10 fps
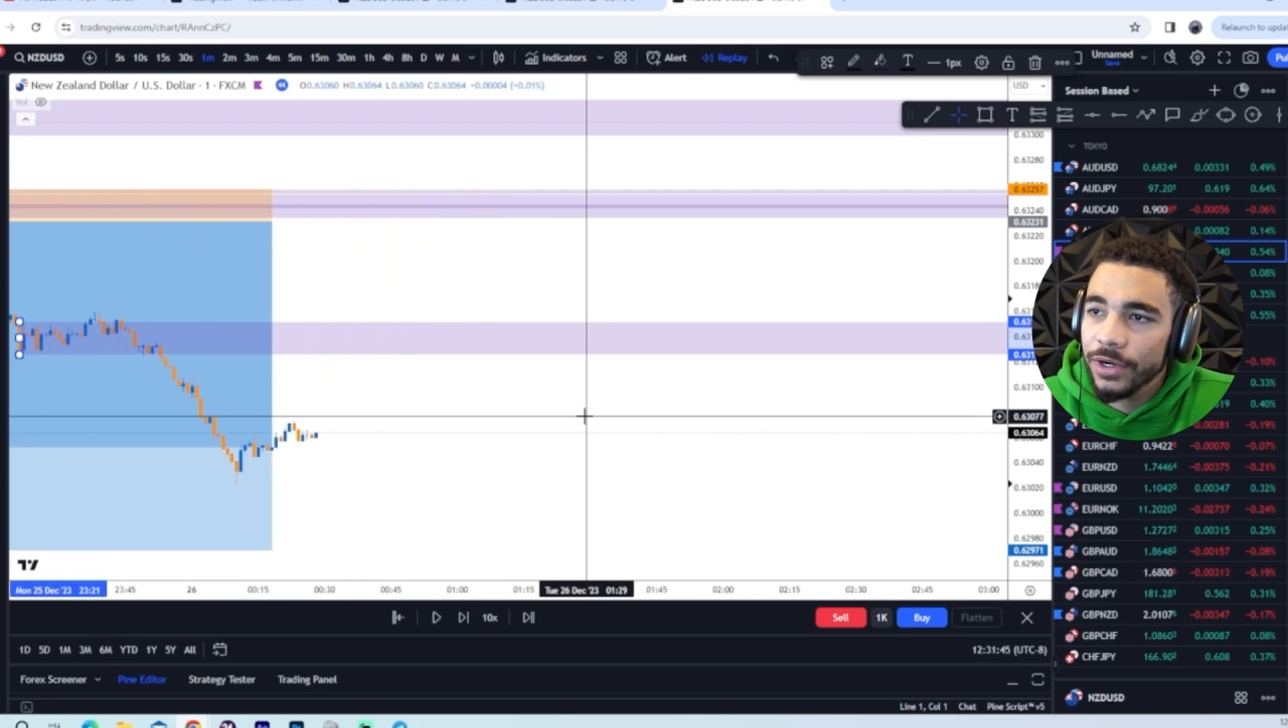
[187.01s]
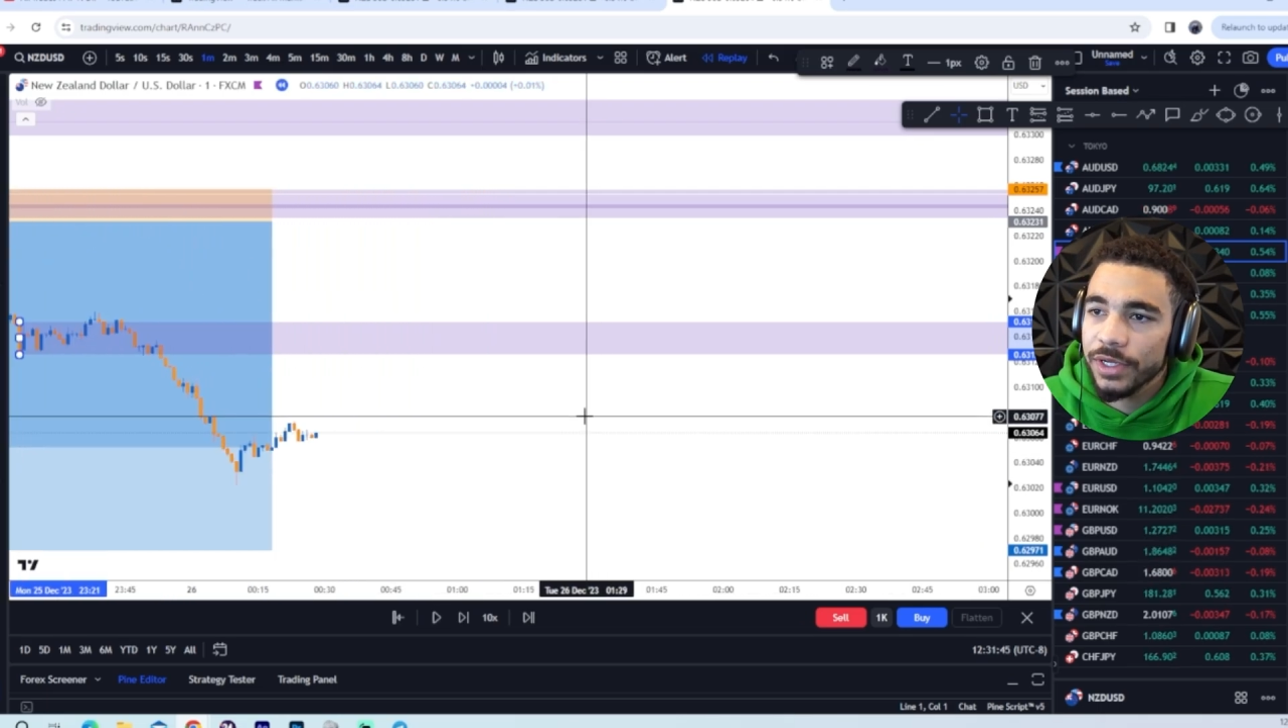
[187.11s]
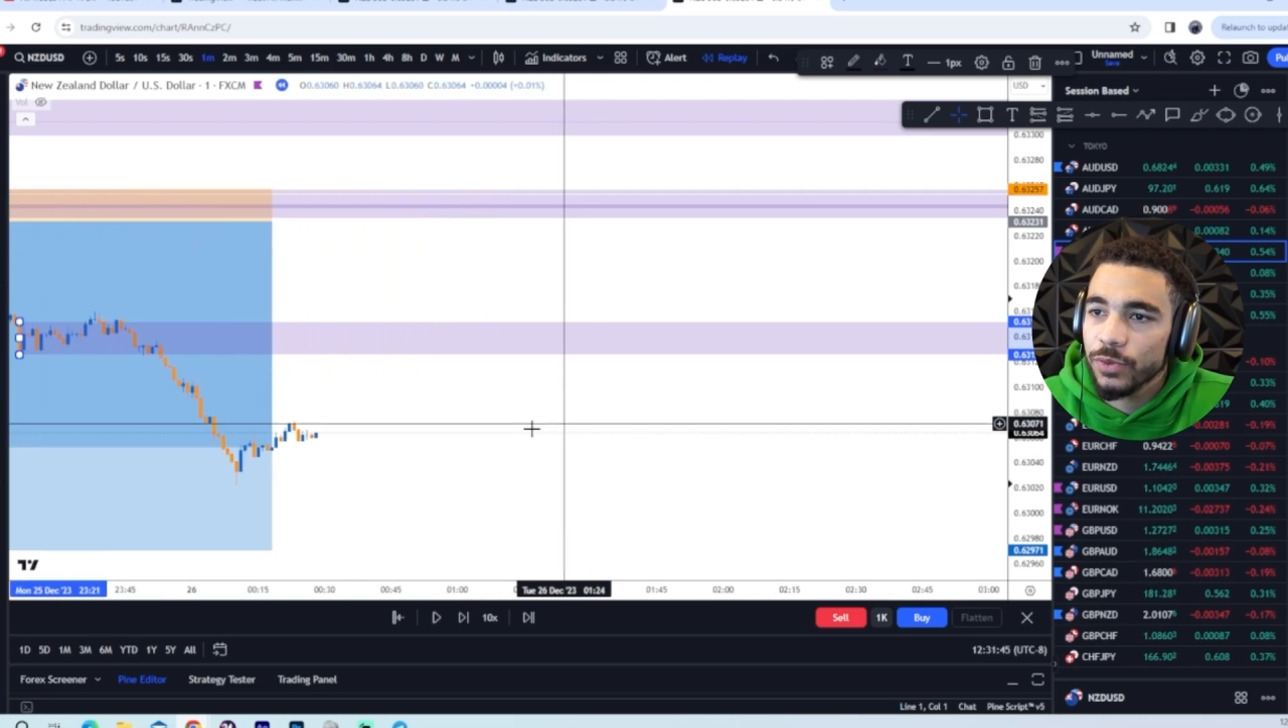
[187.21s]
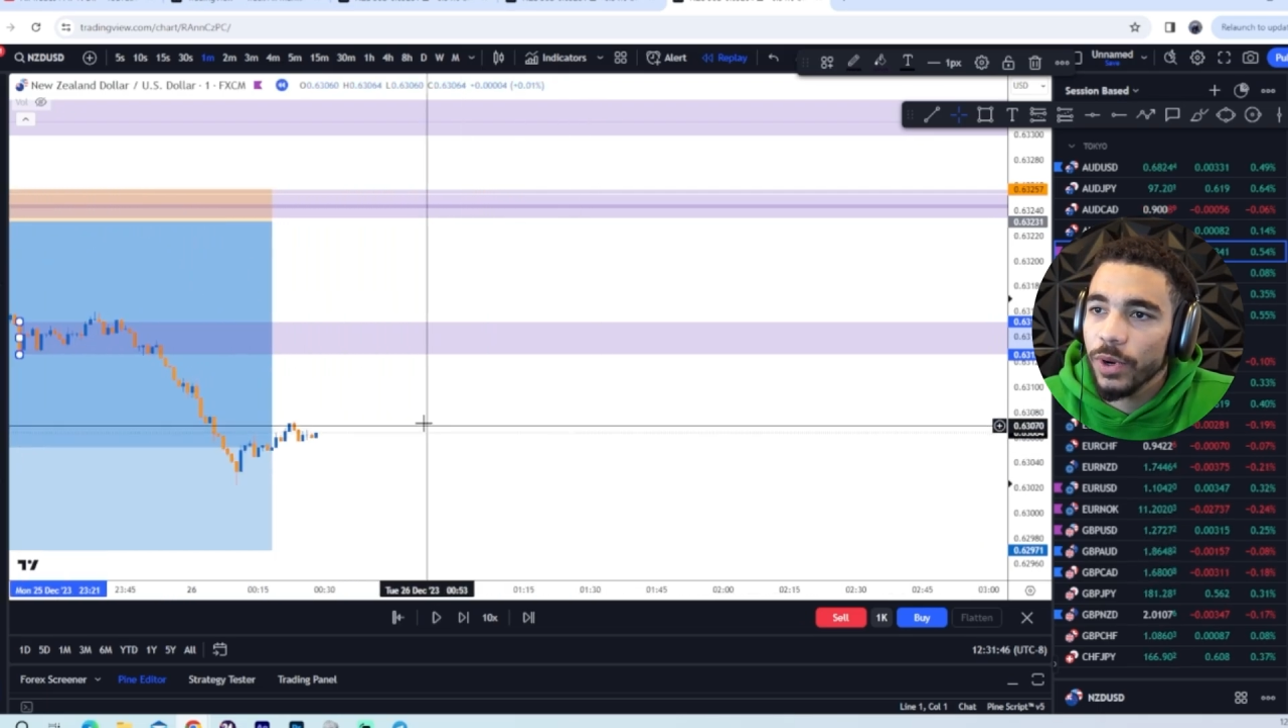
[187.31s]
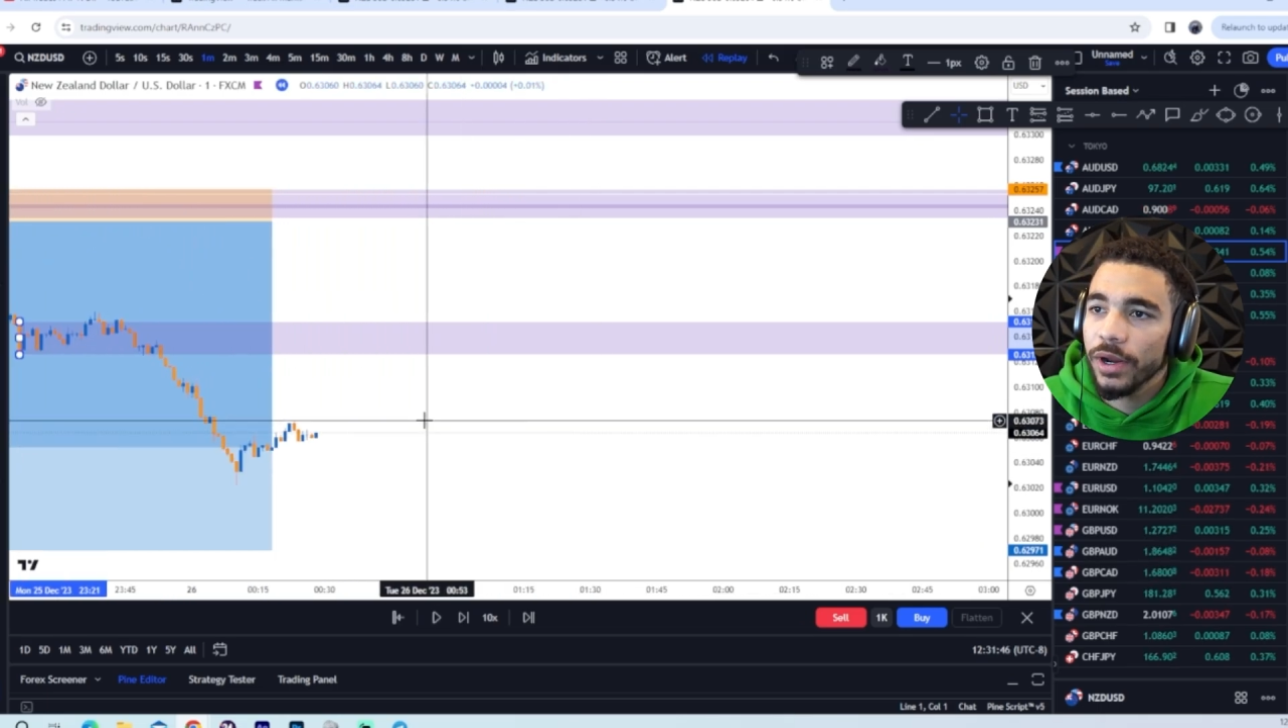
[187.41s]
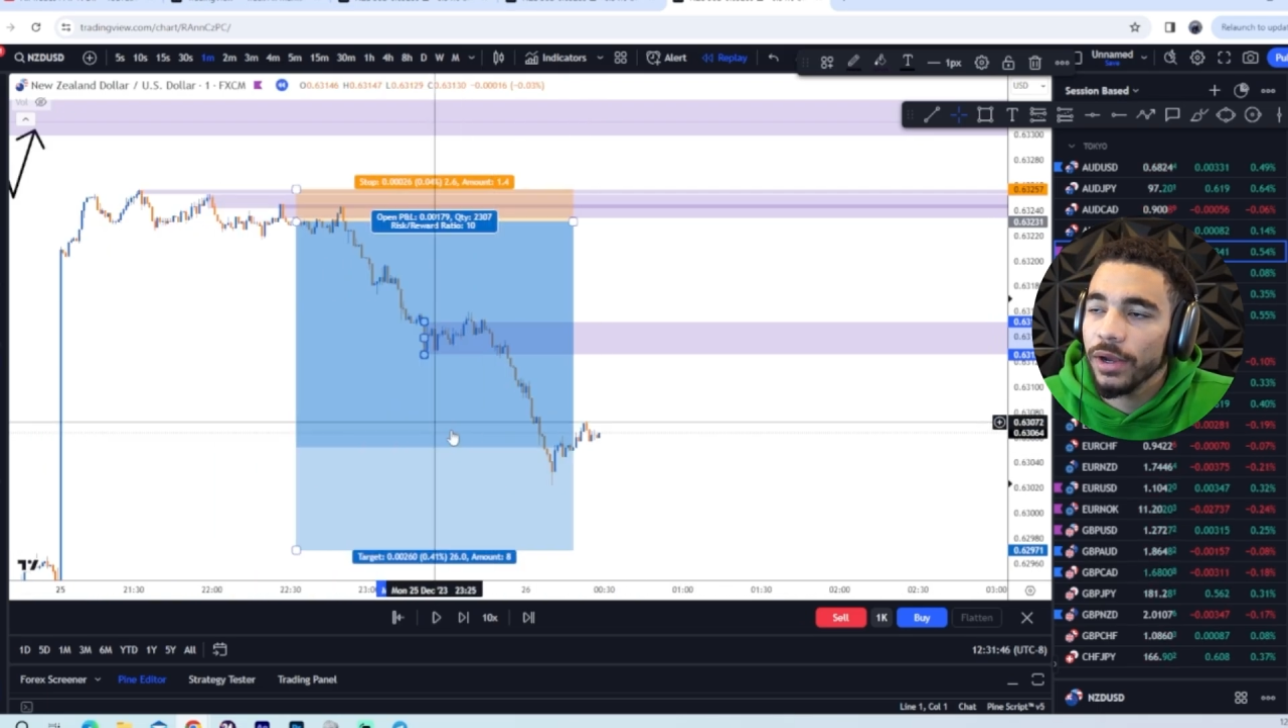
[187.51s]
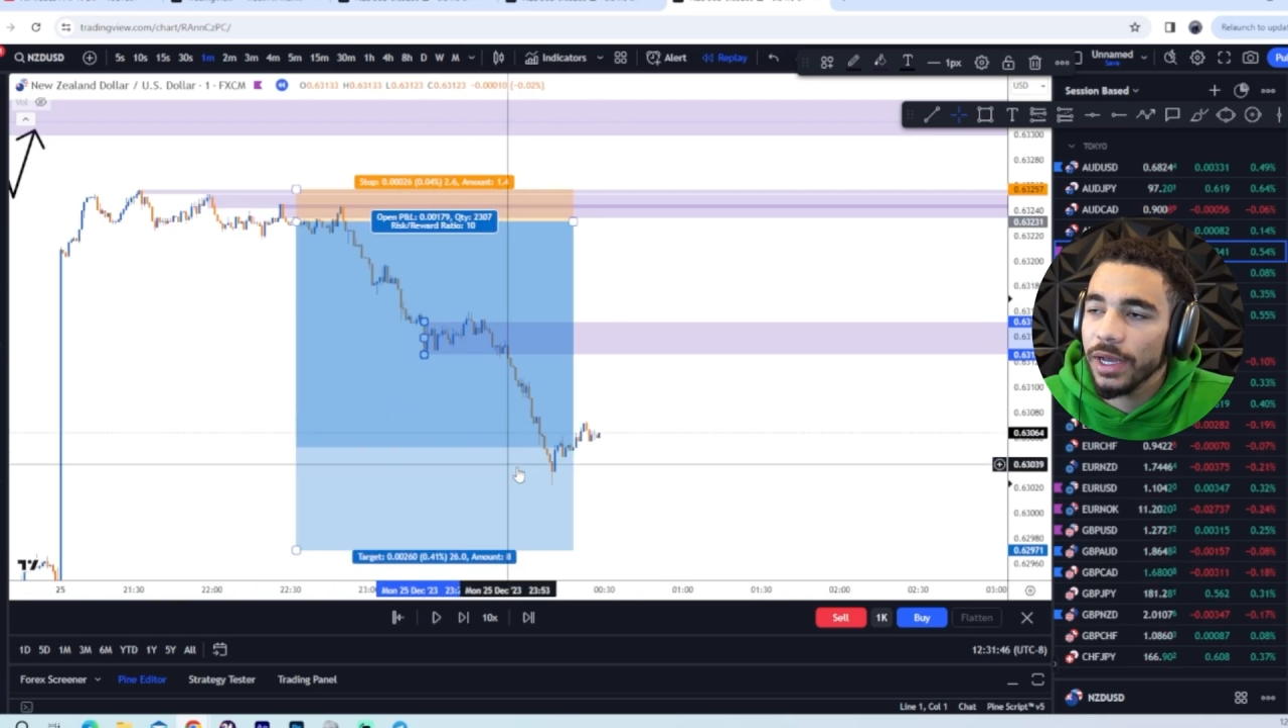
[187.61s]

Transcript: is where